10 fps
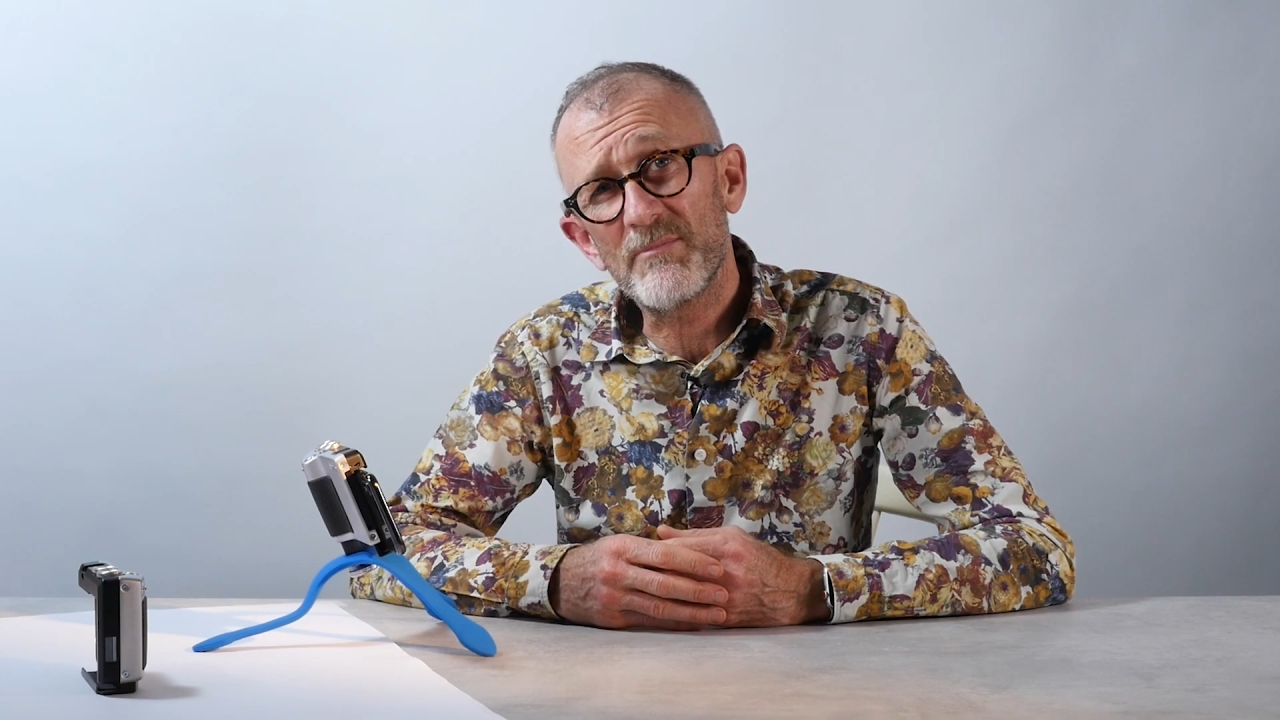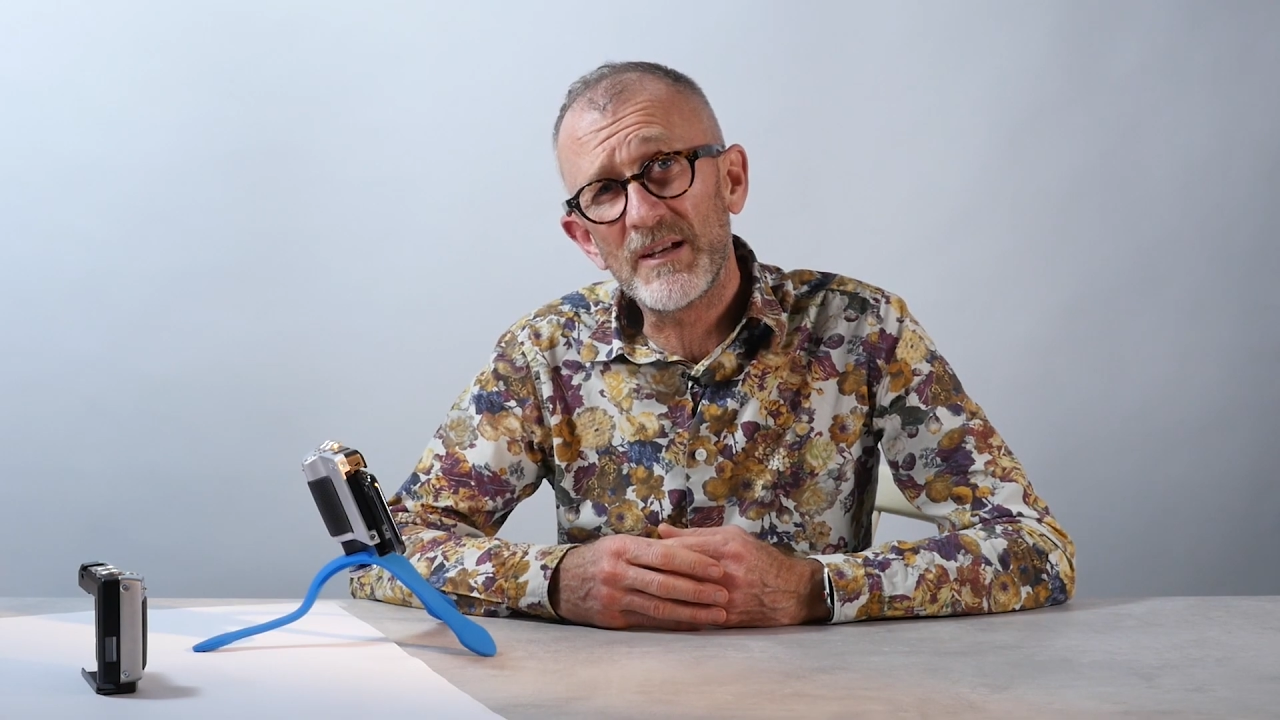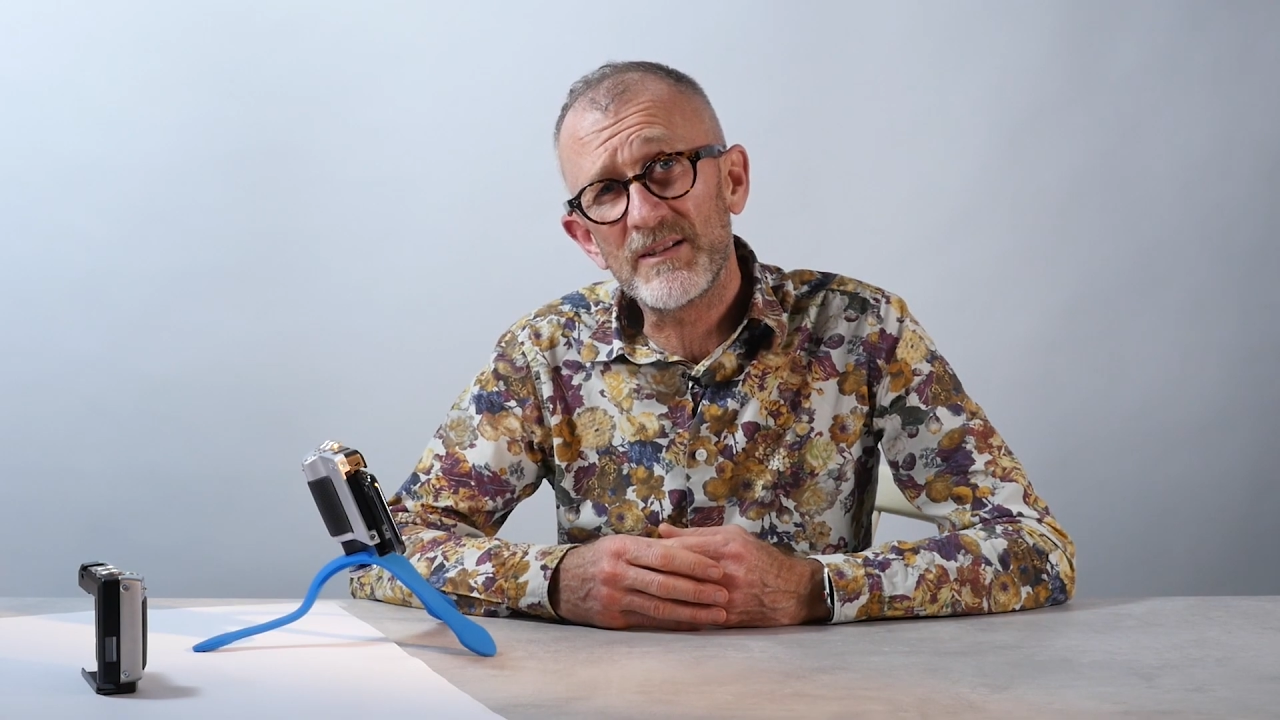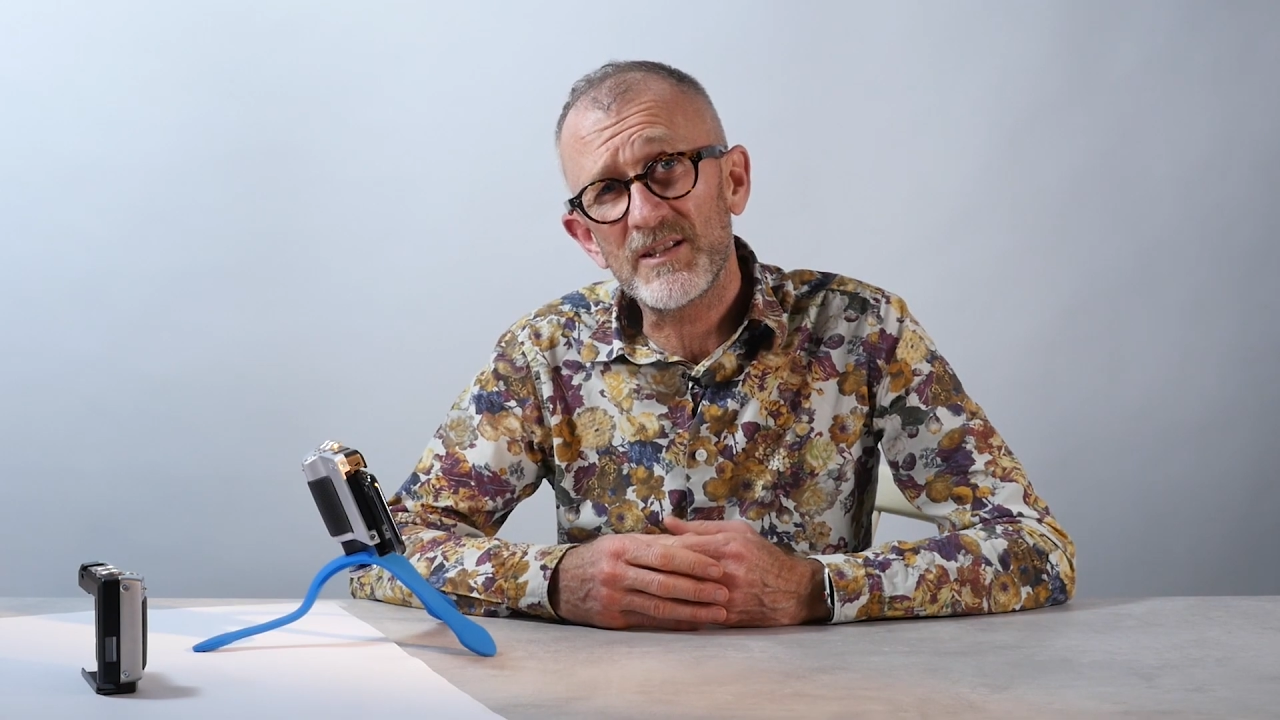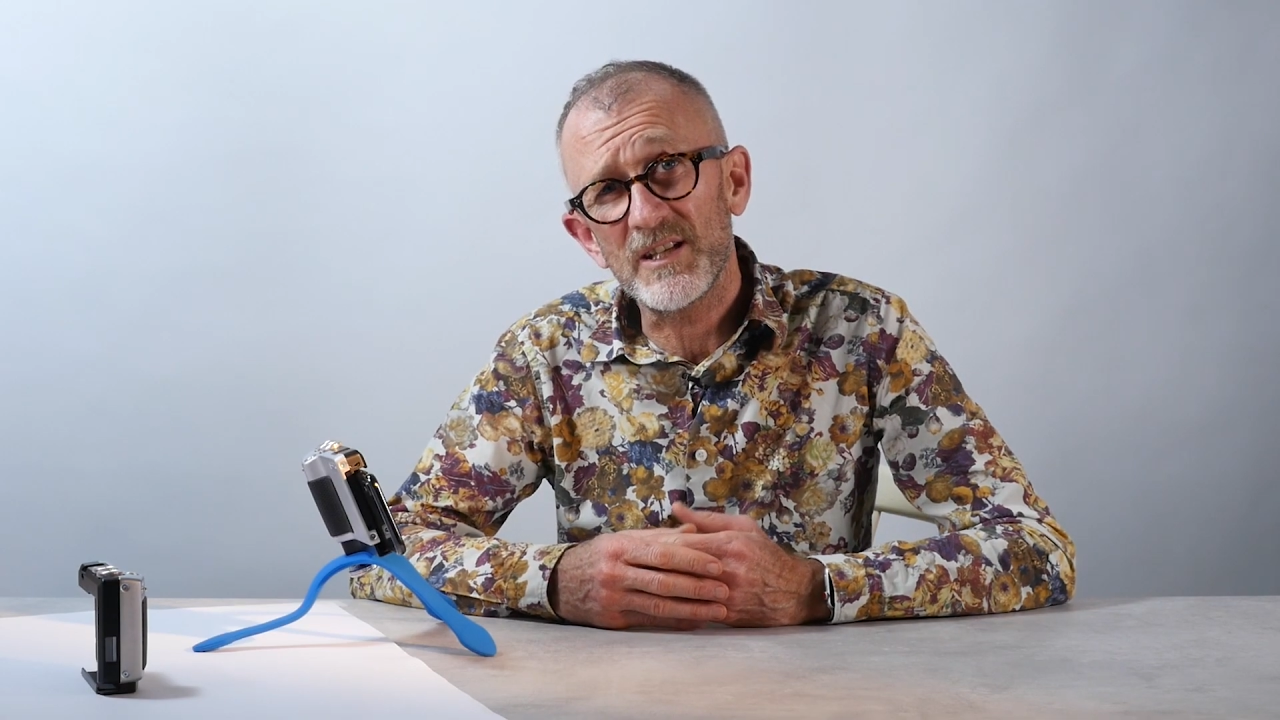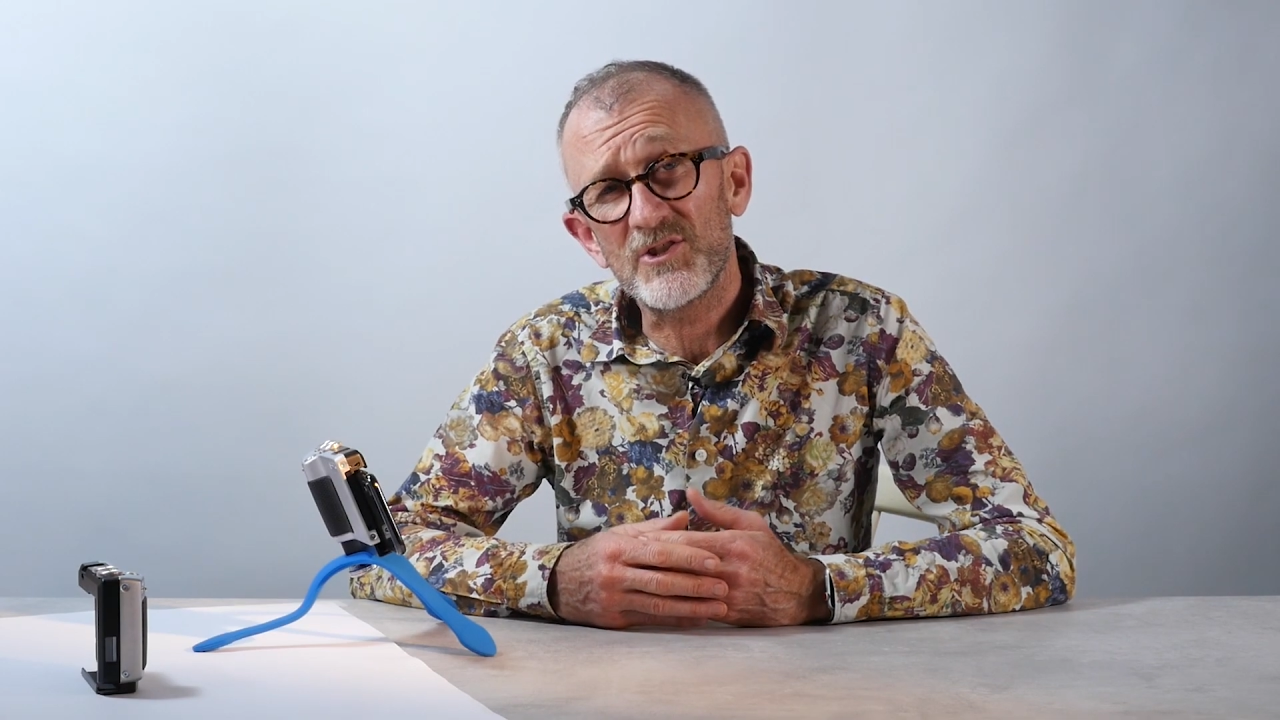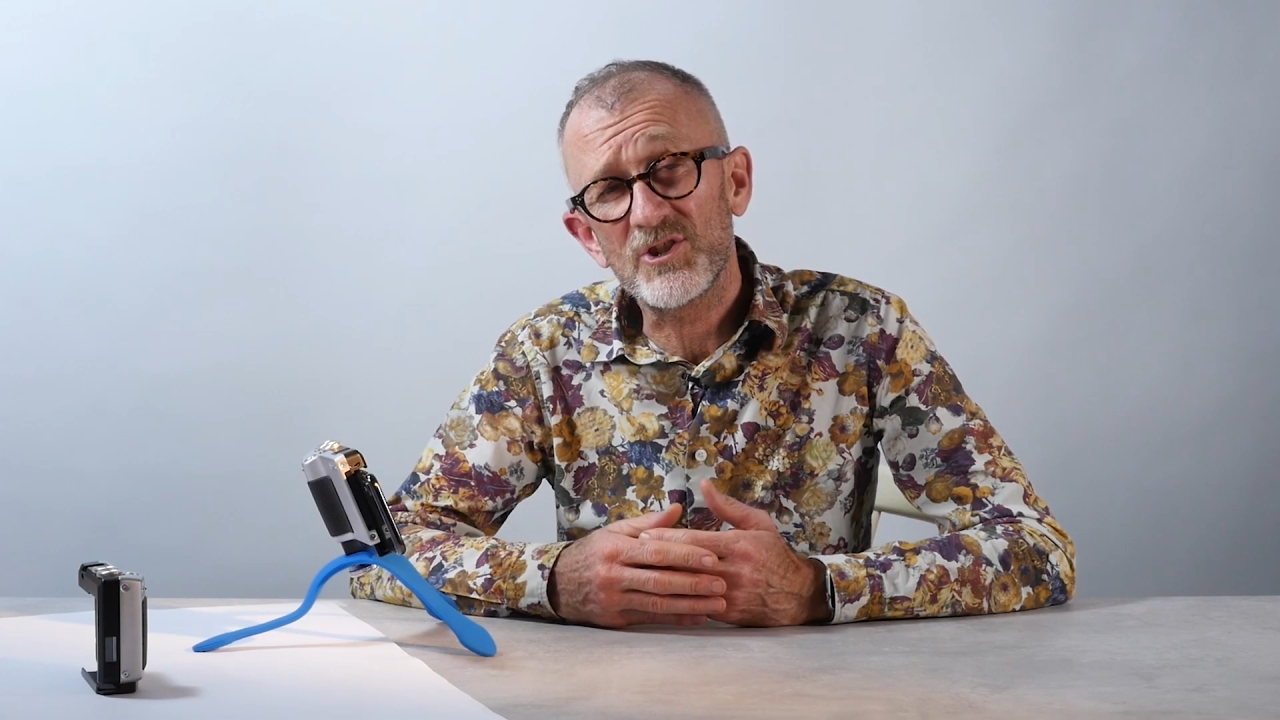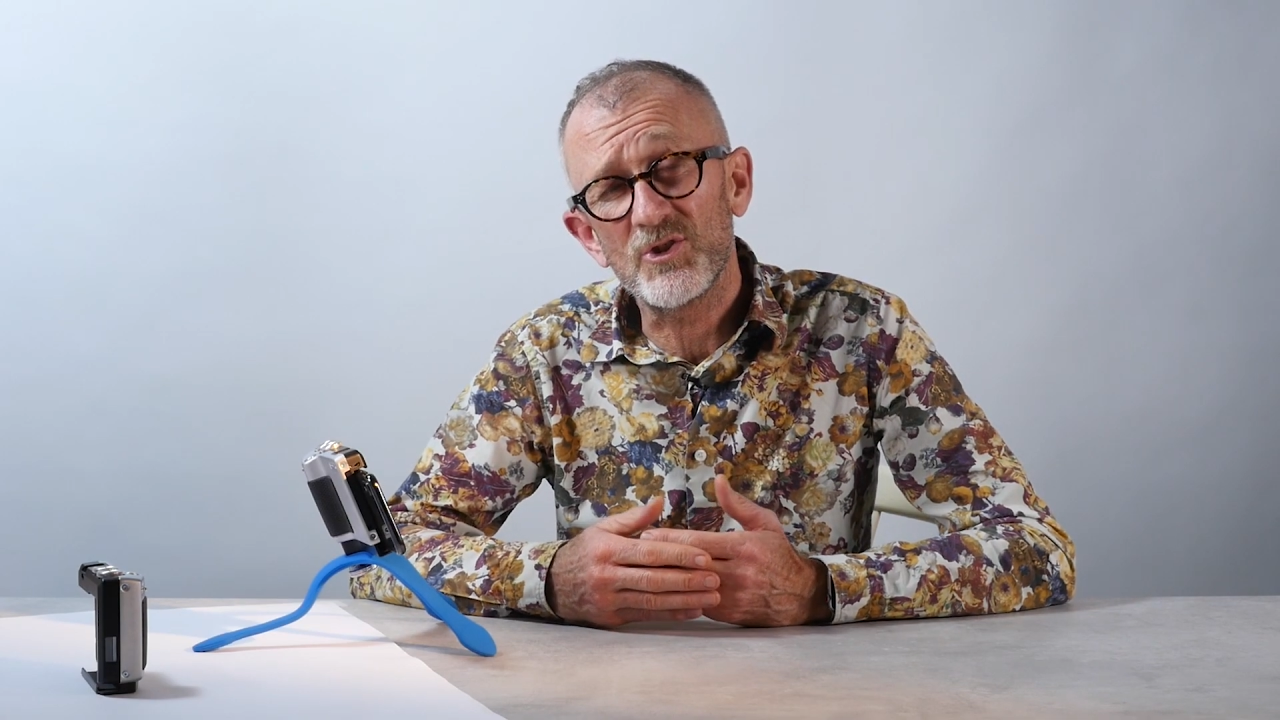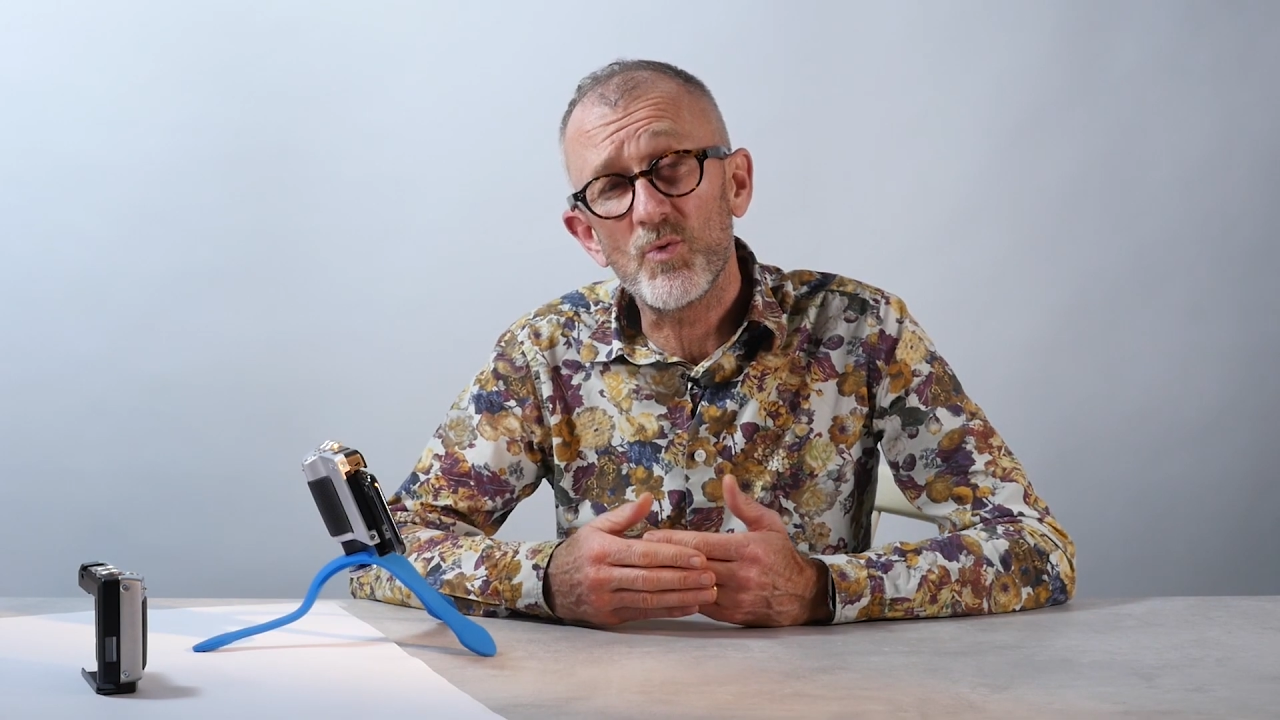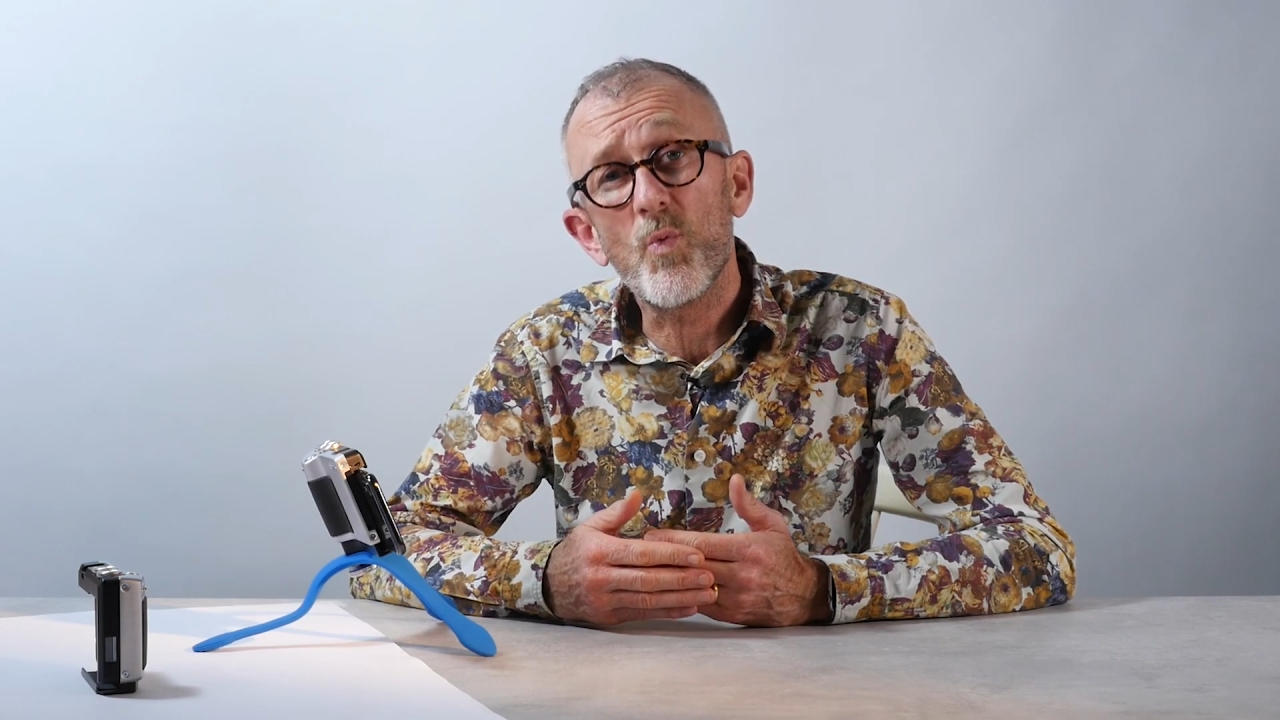ability to